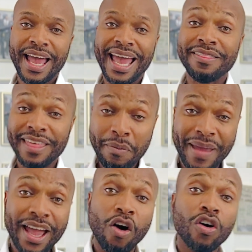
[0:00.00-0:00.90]
and they
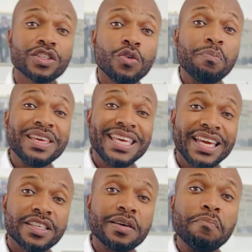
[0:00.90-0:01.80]
may also
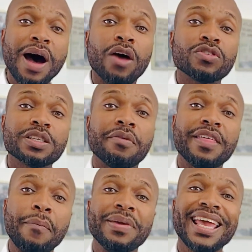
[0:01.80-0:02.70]
begin to model some of
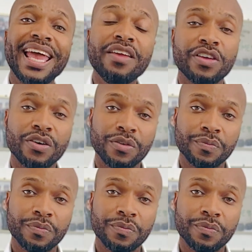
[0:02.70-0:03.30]
that behavior.